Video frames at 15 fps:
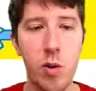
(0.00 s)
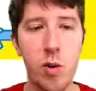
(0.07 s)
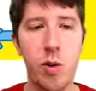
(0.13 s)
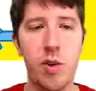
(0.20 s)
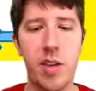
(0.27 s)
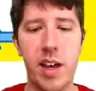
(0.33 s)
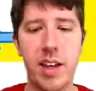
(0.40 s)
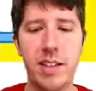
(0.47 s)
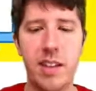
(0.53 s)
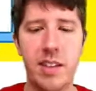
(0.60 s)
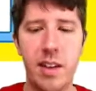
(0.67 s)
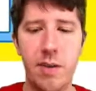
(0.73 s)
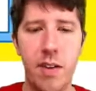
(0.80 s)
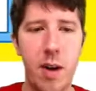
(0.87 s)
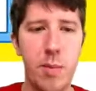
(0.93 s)
the cool things
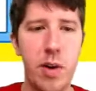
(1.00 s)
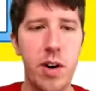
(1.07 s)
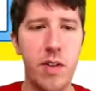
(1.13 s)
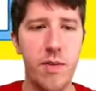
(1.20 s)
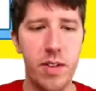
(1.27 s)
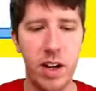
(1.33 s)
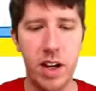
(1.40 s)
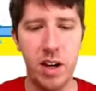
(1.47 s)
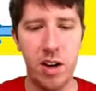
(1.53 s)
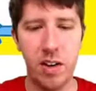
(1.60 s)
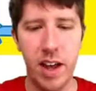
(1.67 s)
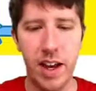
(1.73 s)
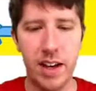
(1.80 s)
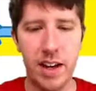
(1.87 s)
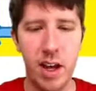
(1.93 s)
is if I put in here
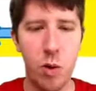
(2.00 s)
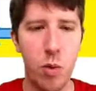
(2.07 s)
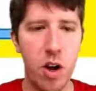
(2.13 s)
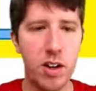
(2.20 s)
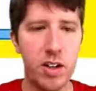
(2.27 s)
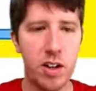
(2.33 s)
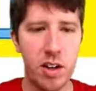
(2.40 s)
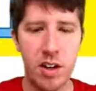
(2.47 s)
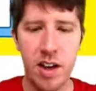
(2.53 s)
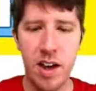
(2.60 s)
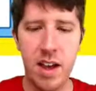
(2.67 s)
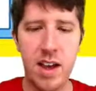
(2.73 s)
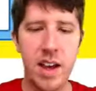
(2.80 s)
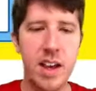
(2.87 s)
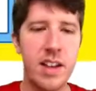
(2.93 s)
like
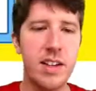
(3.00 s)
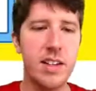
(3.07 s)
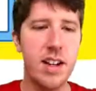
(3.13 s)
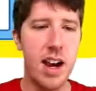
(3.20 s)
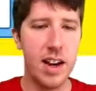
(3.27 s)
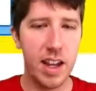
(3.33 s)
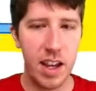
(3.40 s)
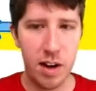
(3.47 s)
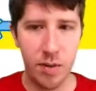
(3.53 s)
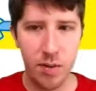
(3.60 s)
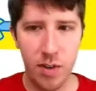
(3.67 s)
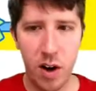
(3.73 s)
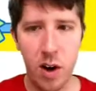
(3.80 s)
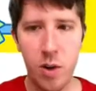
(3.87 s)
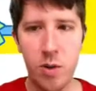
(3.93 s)

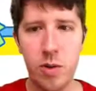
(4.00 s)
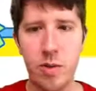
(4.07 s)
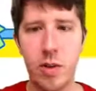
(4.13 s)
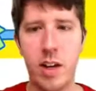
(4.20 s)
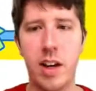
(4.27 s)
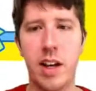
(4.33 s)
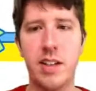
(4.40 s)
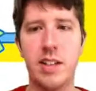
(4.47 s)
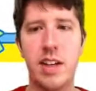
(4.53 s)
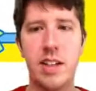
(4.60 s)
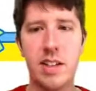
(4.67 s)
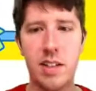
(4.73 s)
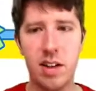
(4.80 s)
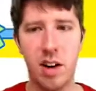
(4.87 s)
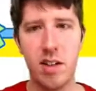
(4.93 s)
nickwalter.info and I say
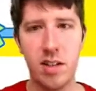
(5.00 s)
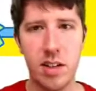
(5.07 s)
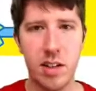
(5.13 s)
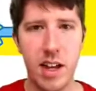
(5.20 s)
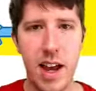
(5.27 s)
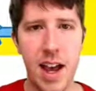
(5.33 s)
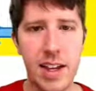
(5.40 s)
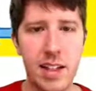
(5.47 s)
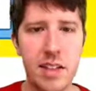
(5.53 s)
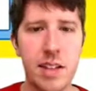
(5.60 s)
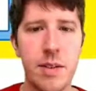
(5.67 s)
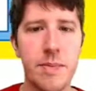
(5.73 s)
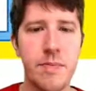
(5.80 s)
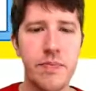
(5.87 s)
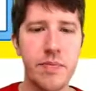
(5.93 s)
start the test,